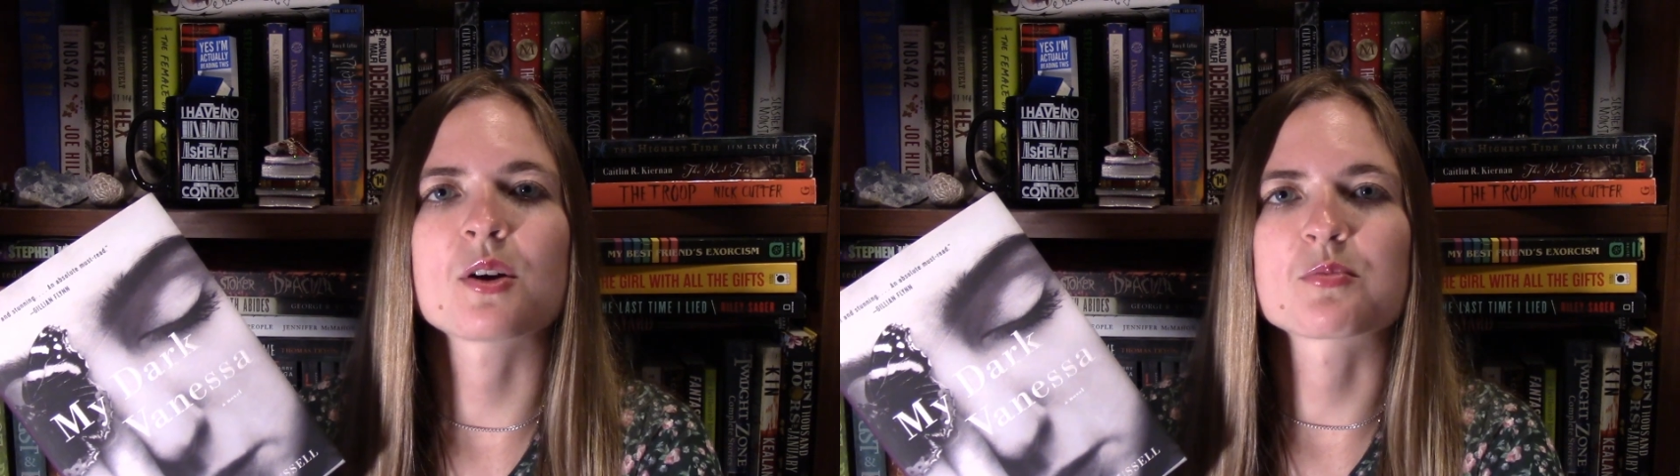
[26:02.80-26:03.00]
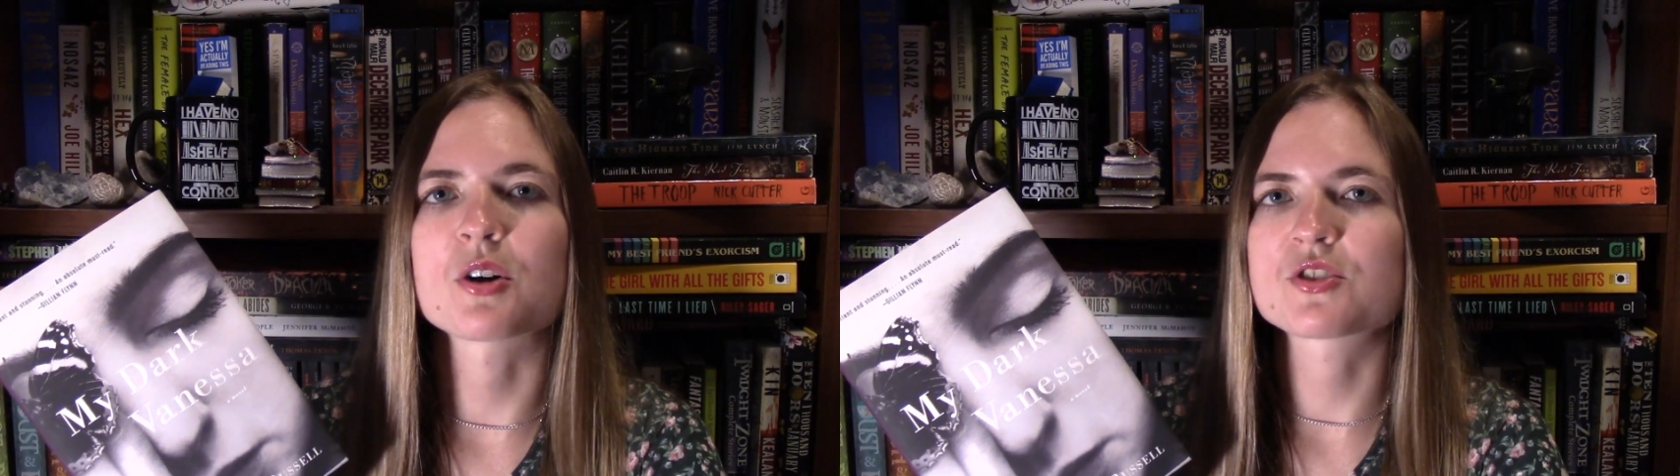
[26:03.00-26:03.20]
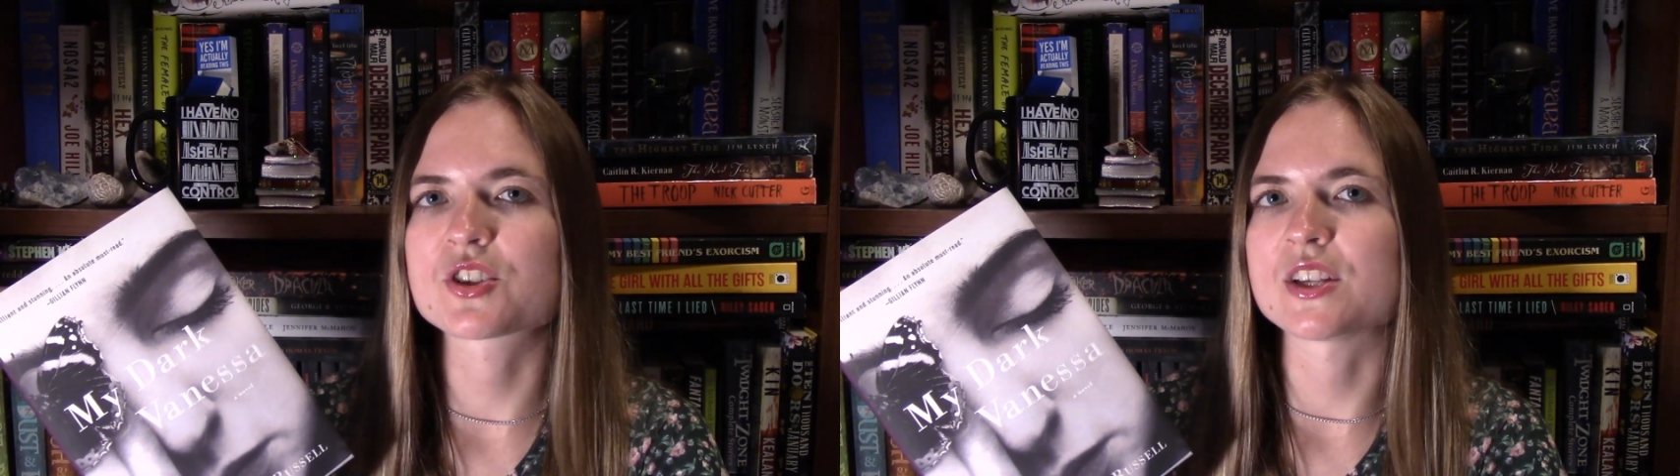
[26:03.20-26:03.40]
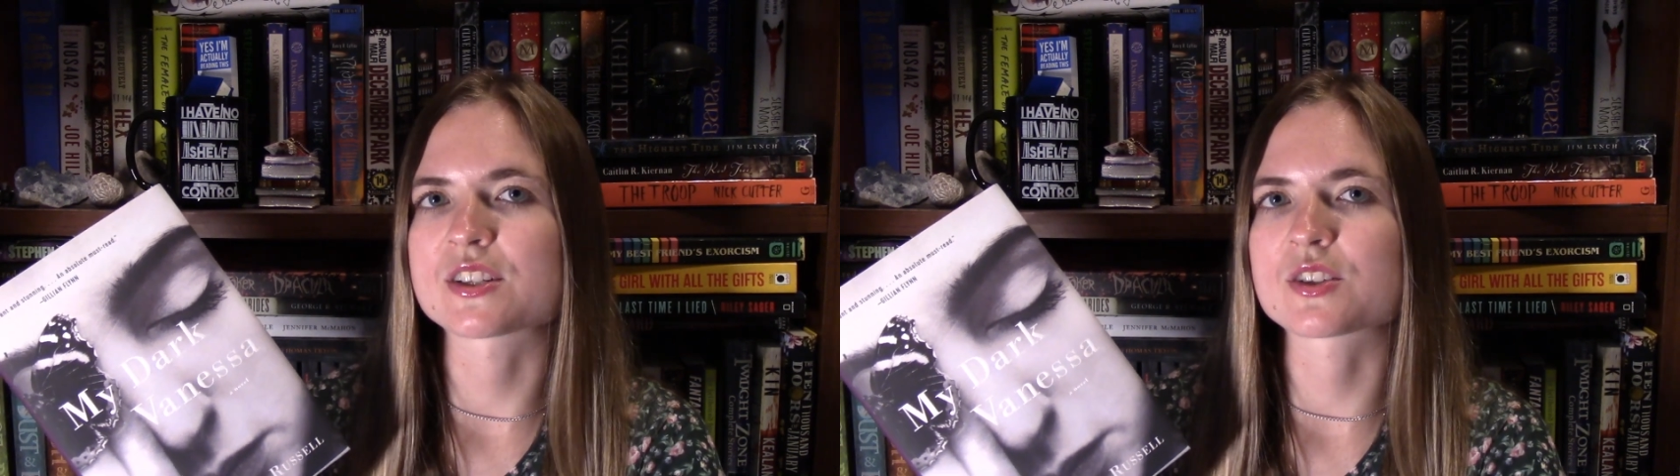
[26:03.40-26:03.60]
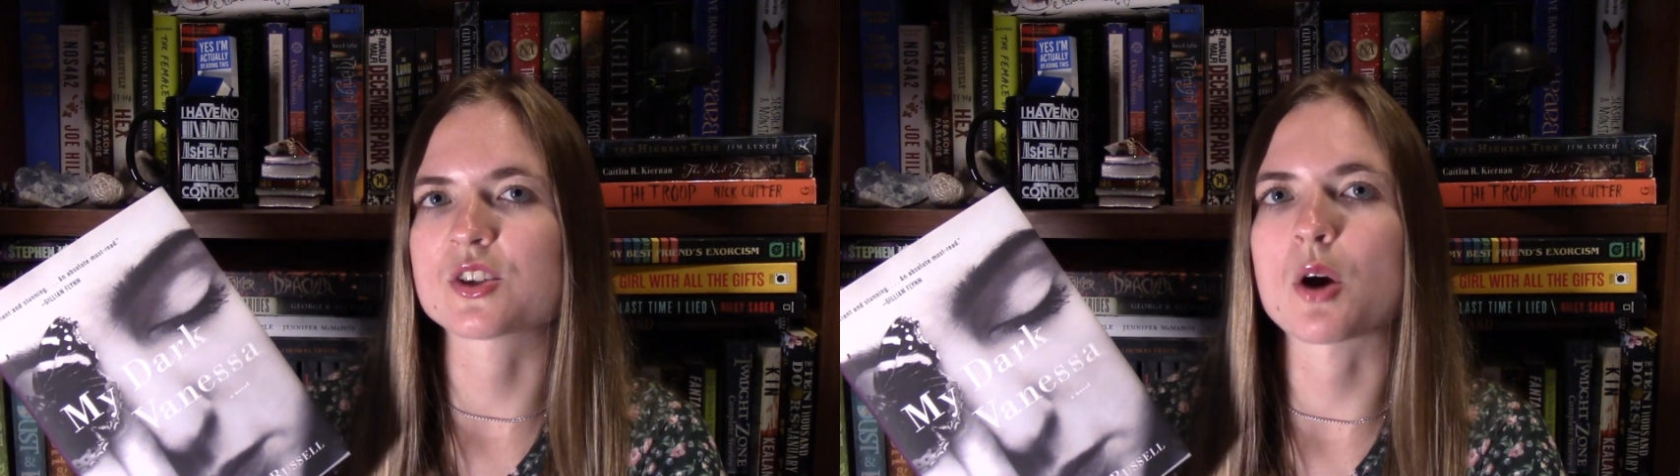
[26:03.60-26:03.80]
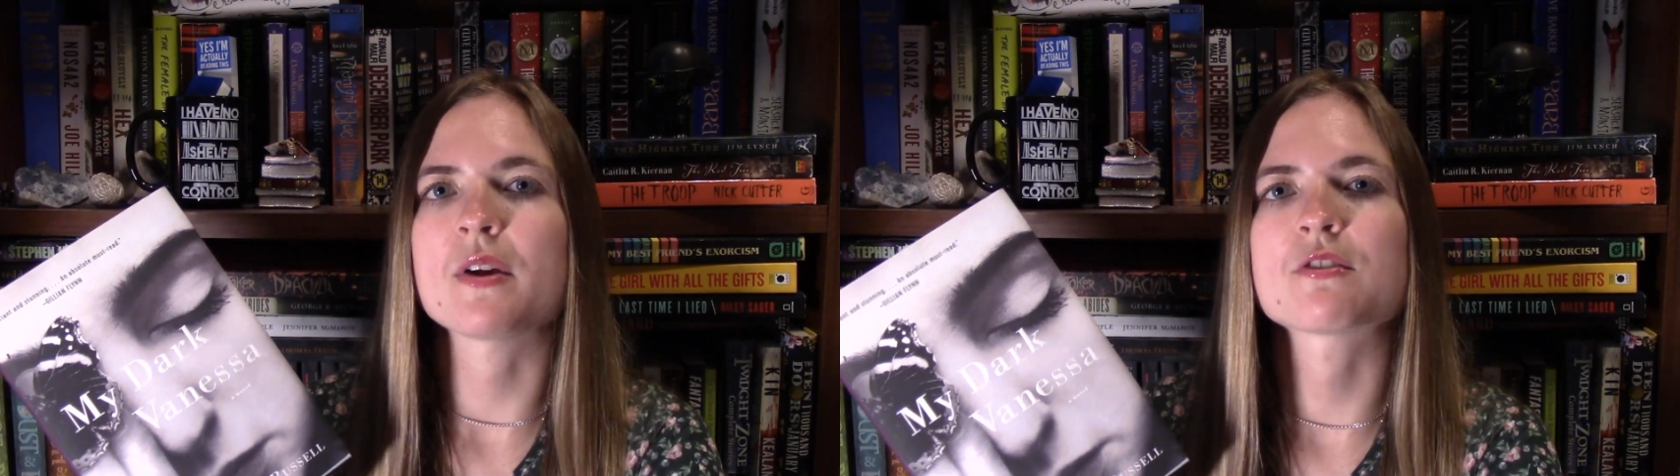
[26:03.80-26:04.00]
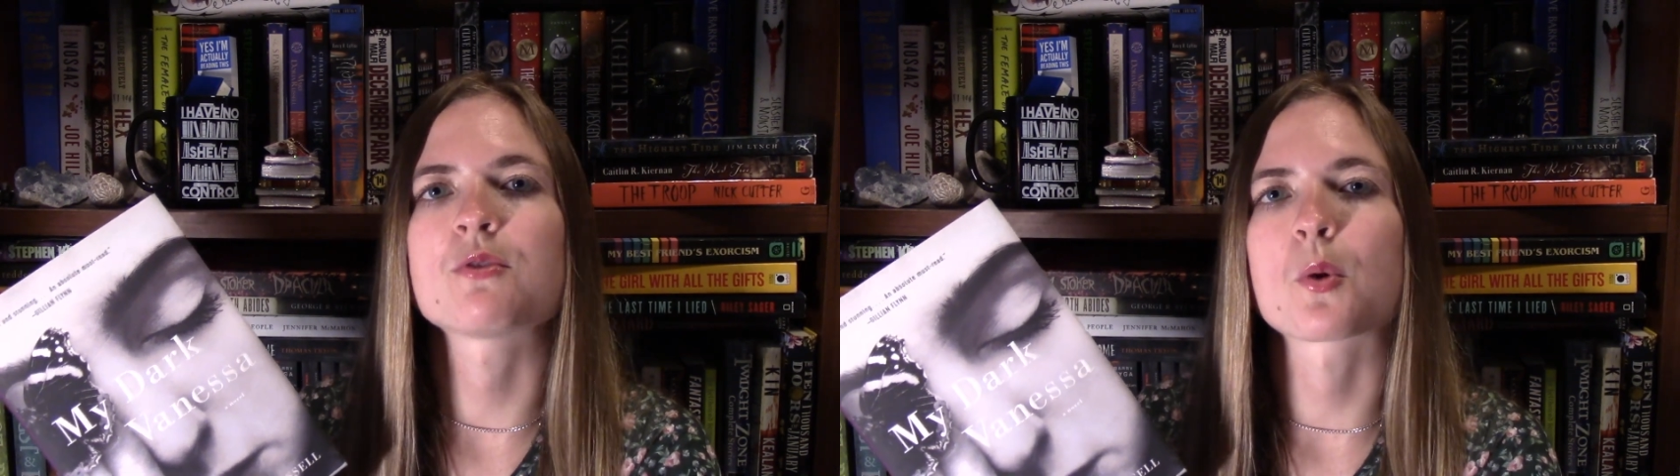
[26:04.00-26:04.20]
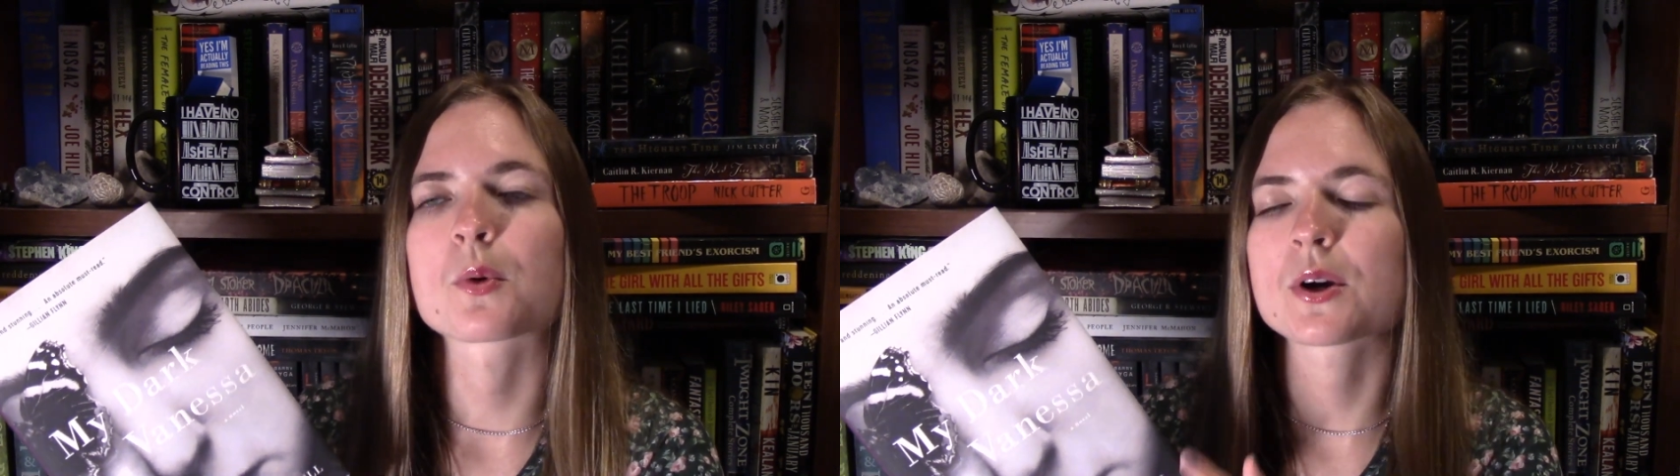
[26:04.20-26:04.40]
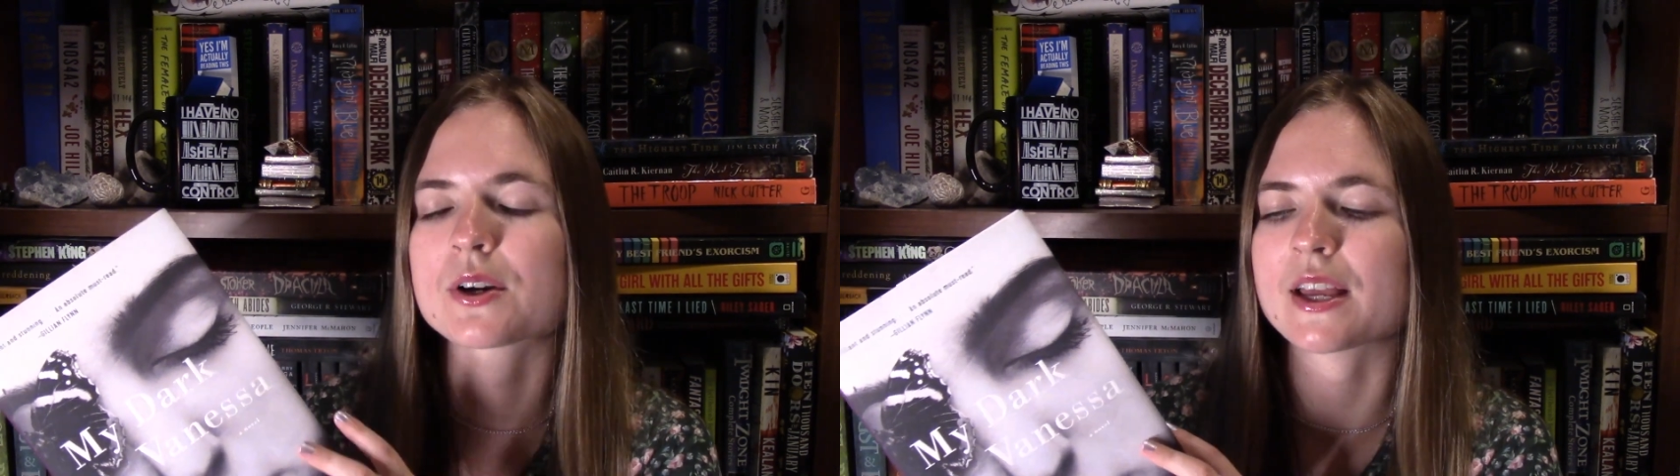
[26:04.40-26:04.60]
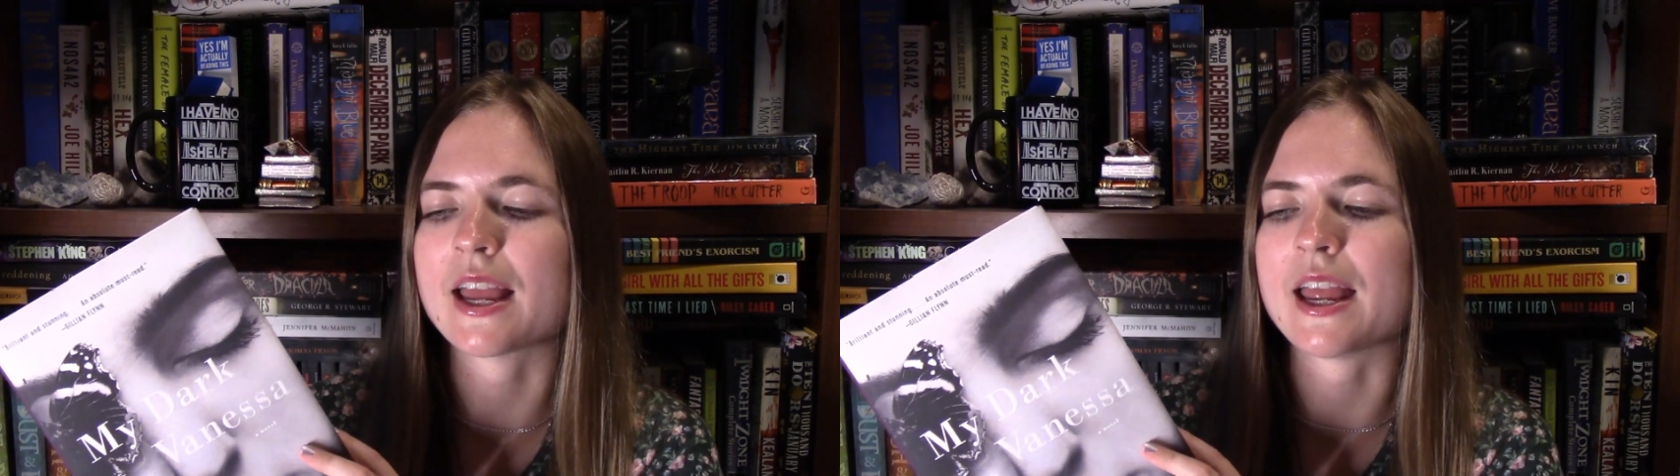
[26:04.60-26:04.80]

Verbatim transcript: approach this going forward